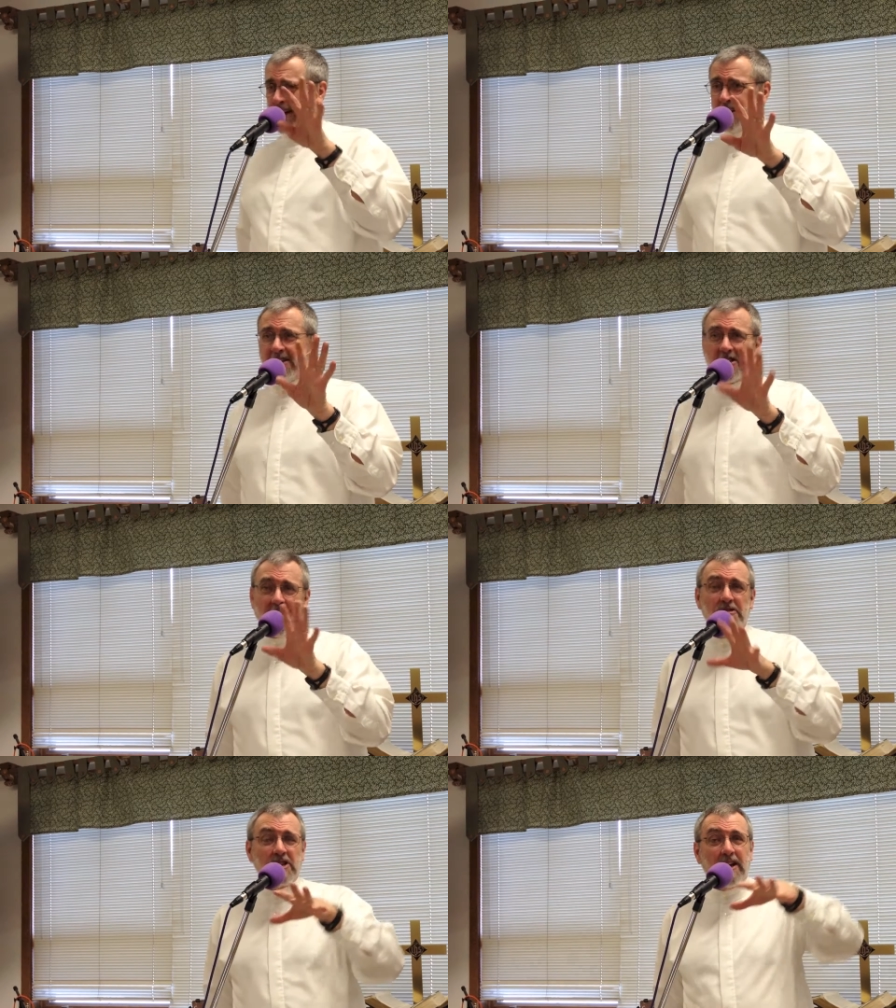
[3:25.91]
these
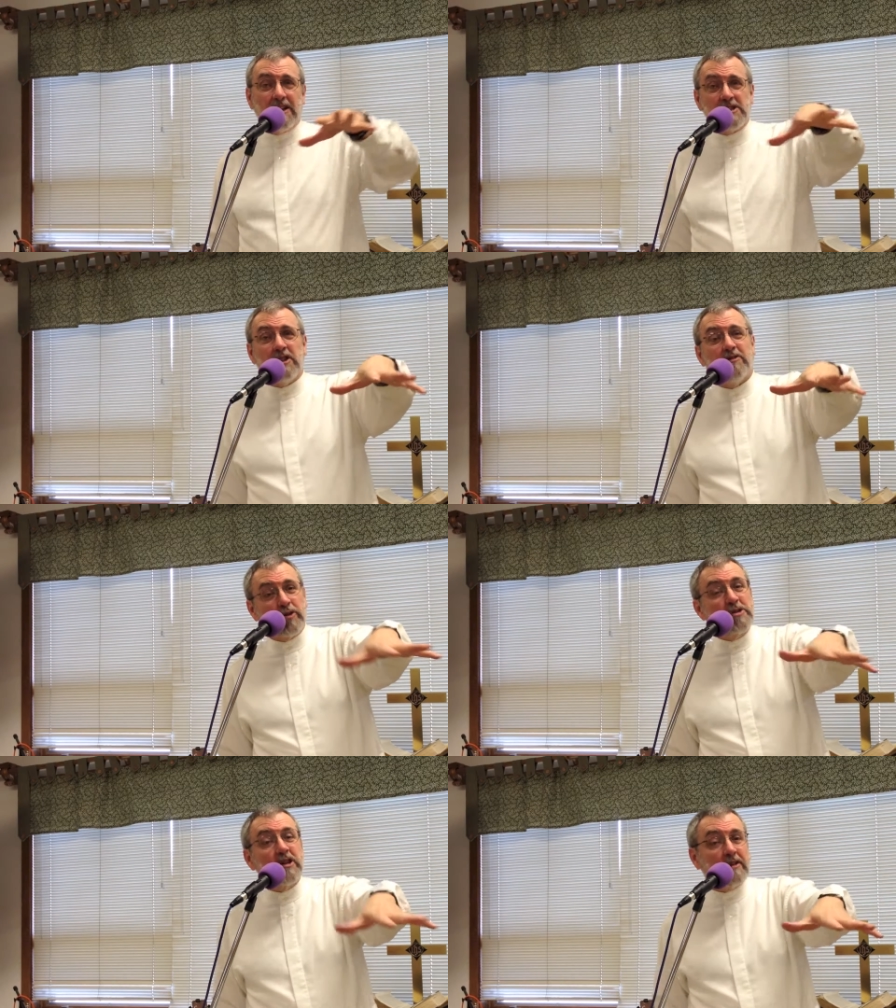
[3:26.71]
life settings, and the
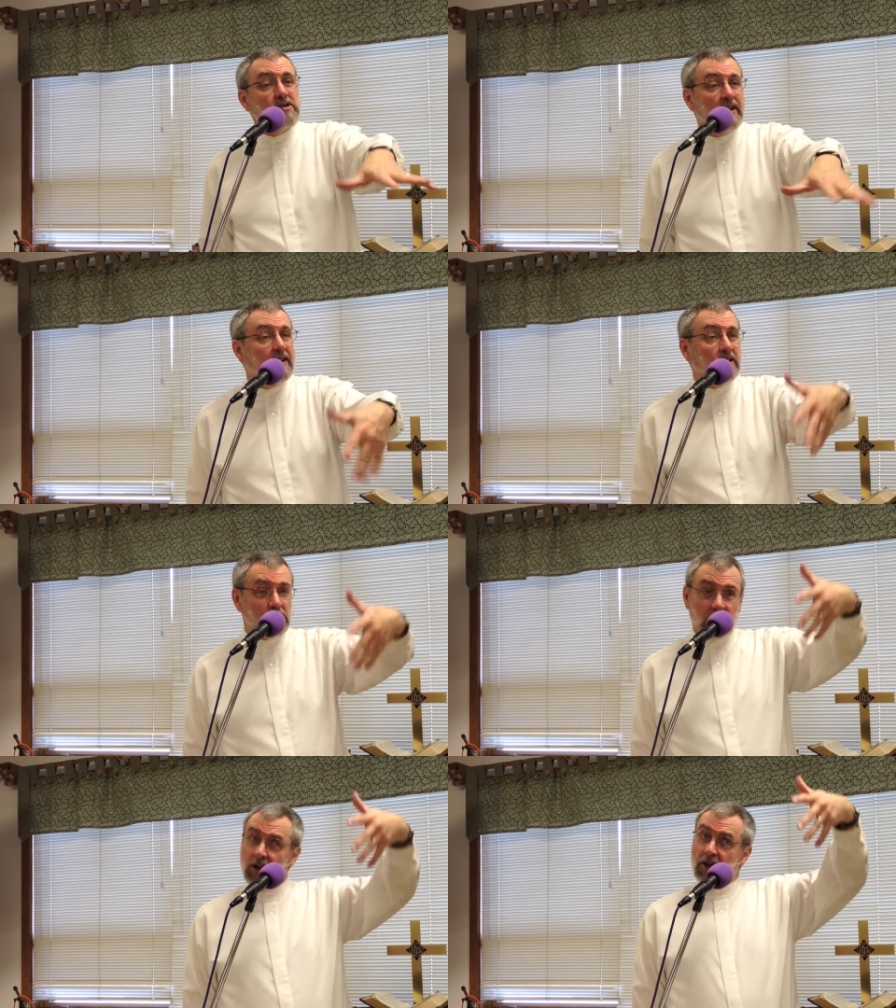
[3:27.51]
first life setting
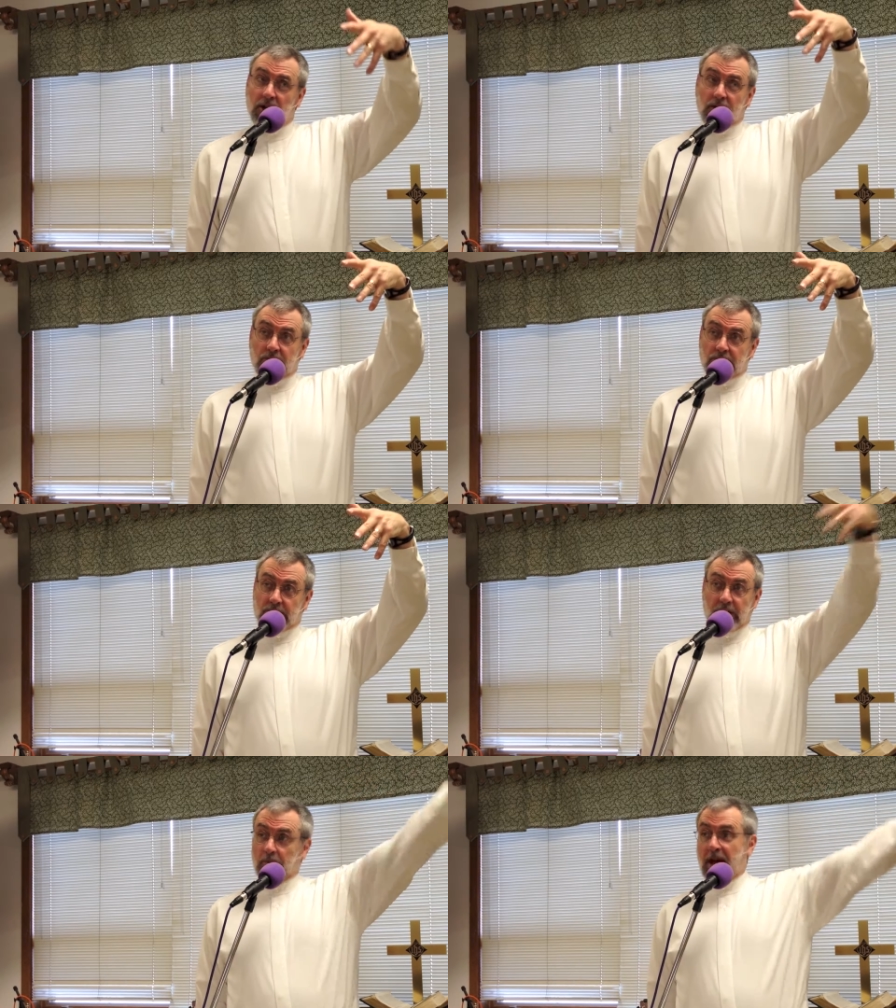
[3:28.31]
is,
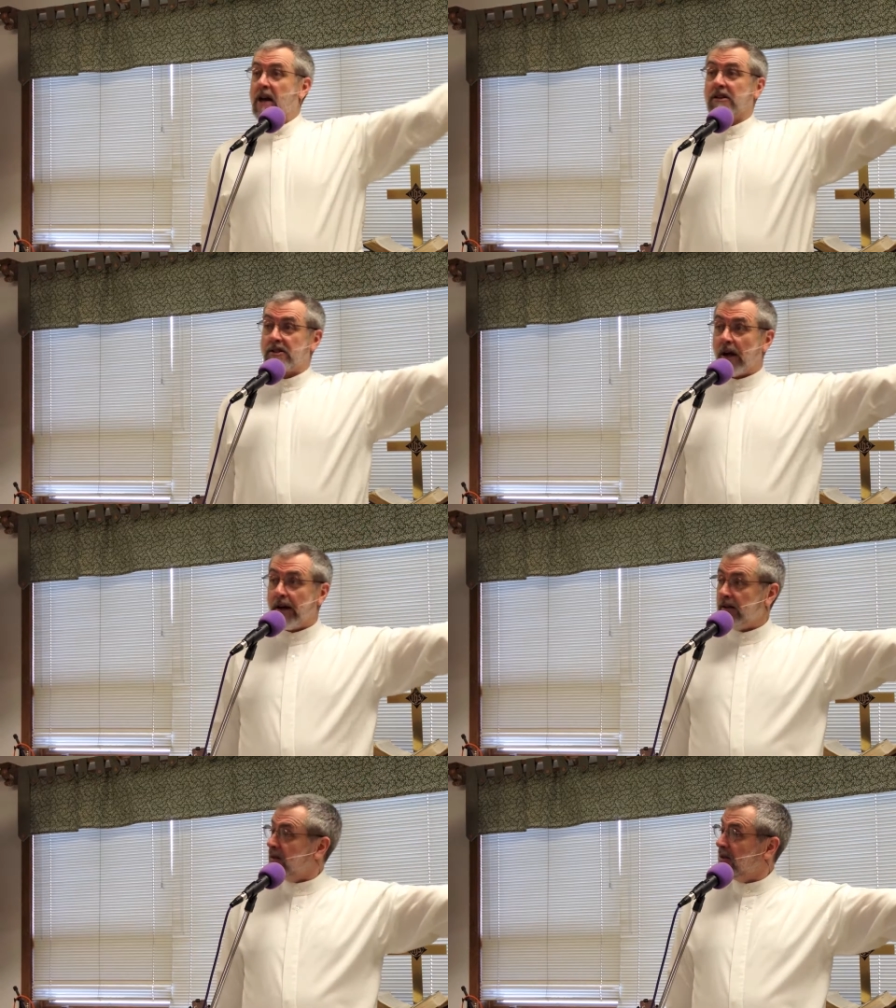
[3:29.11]
you know,
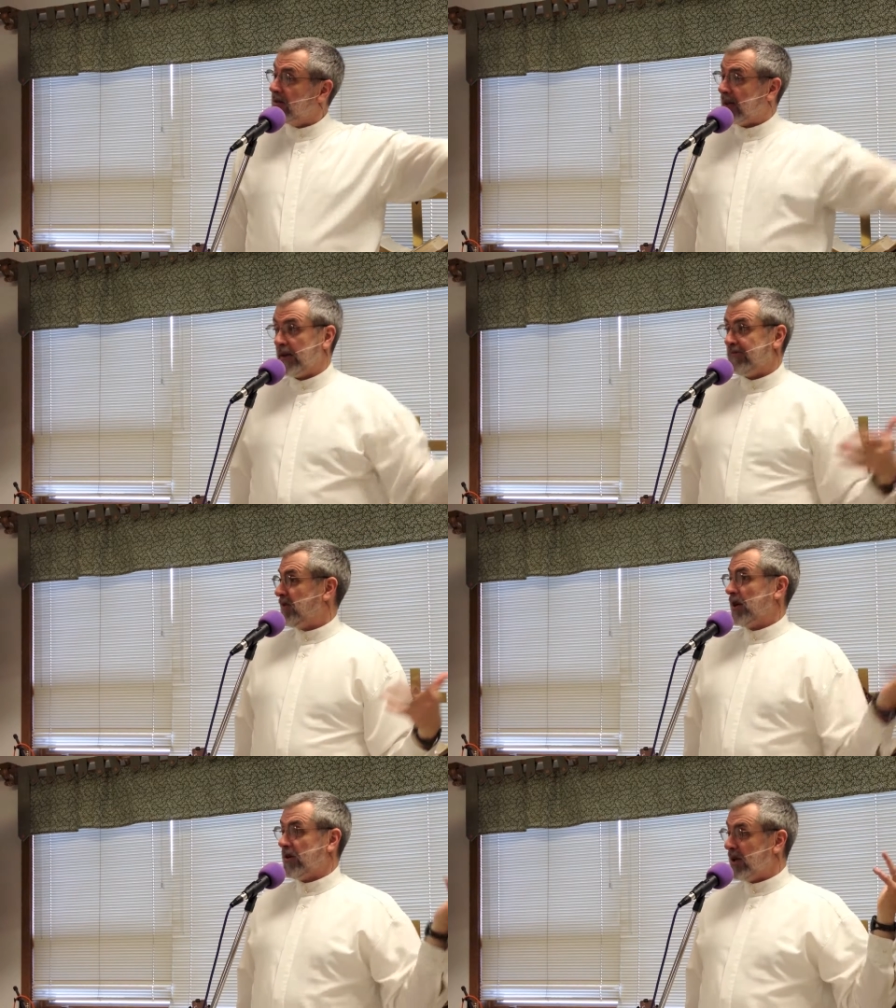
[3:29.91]
Palestine in
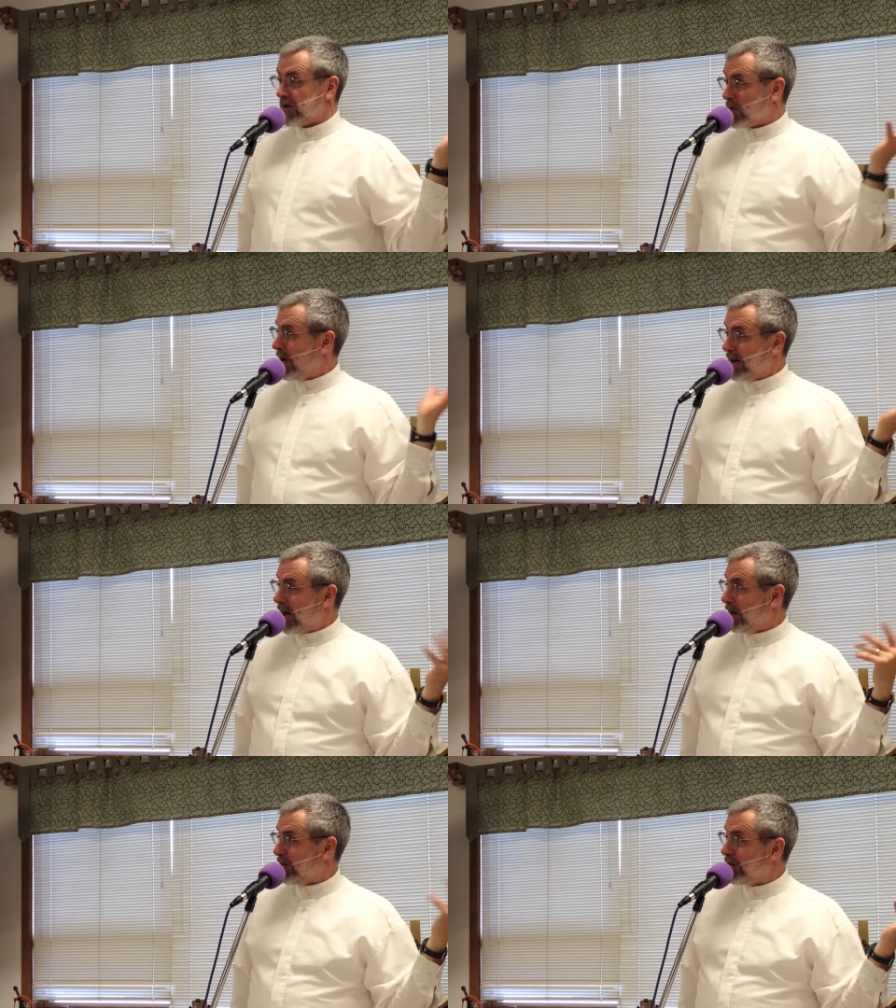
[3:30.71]
you know the year
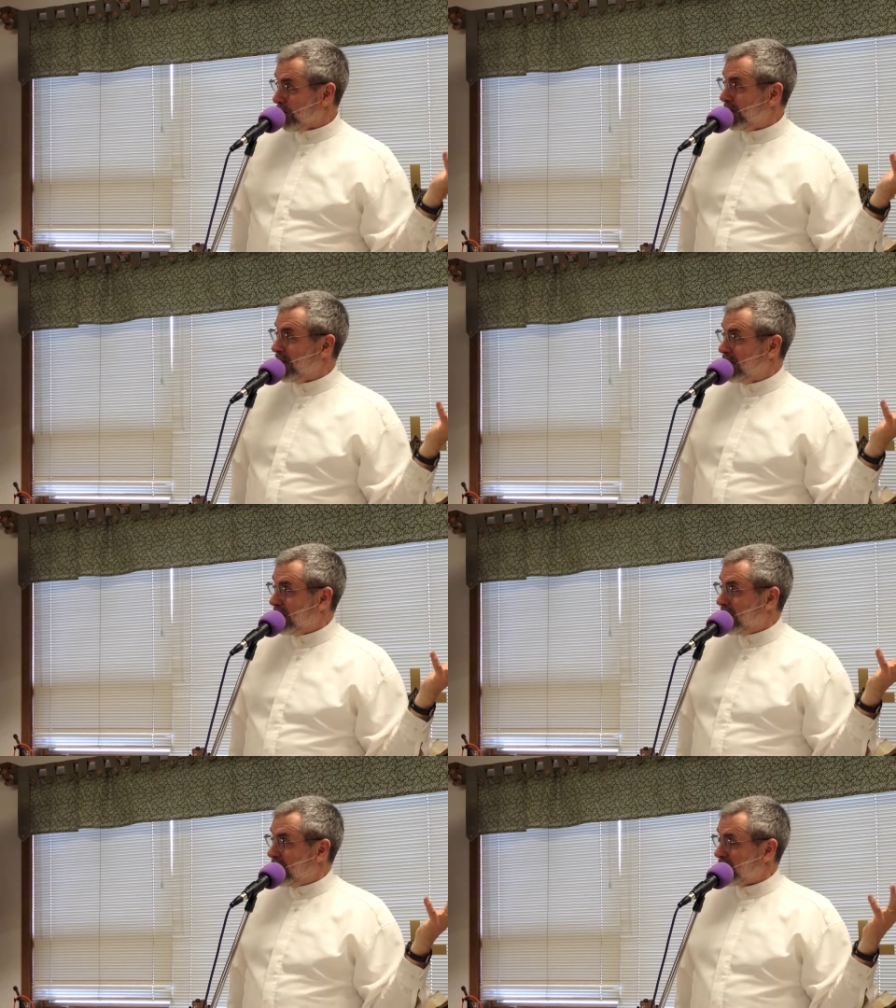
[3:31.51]
29 or 30
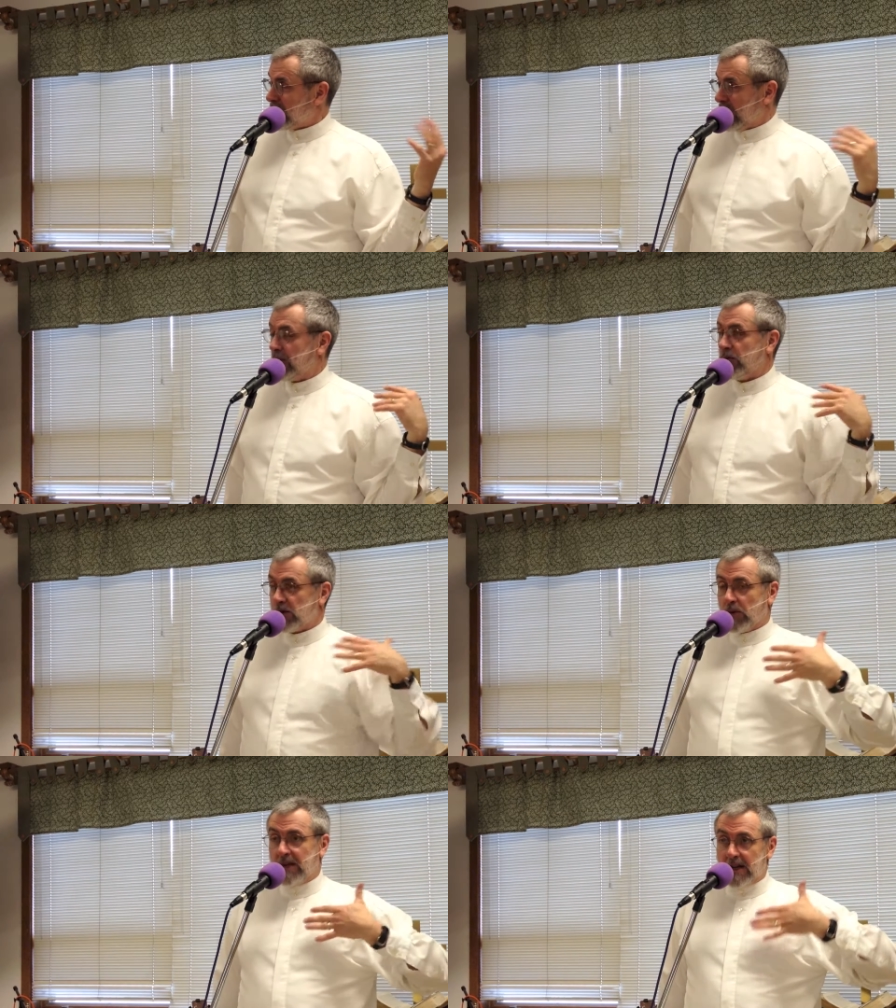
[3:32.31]
in other
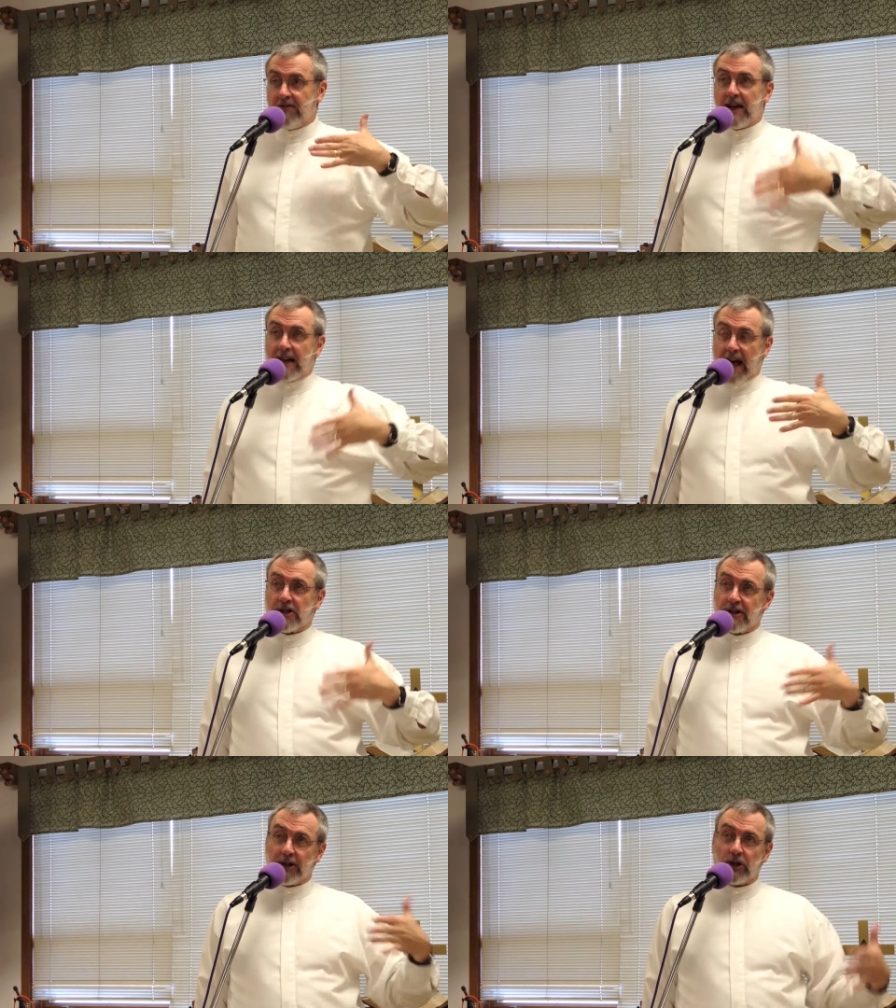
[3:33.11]
words, when the event
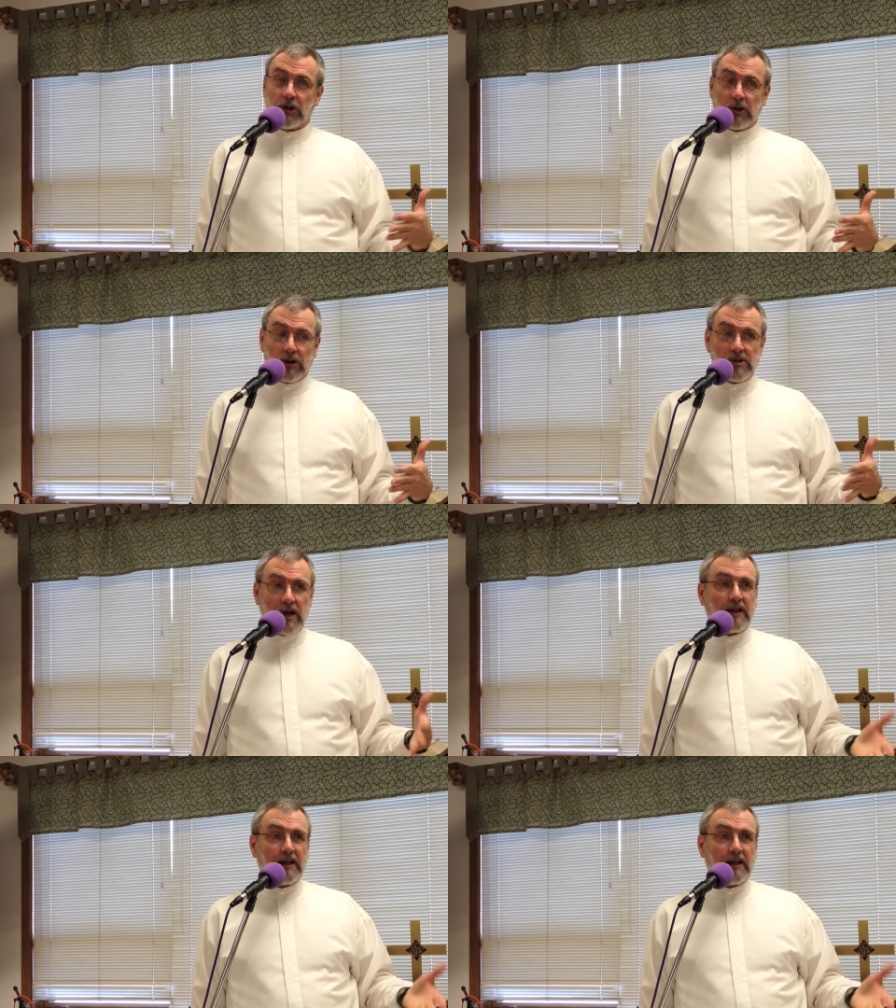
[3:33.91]
actually occurs.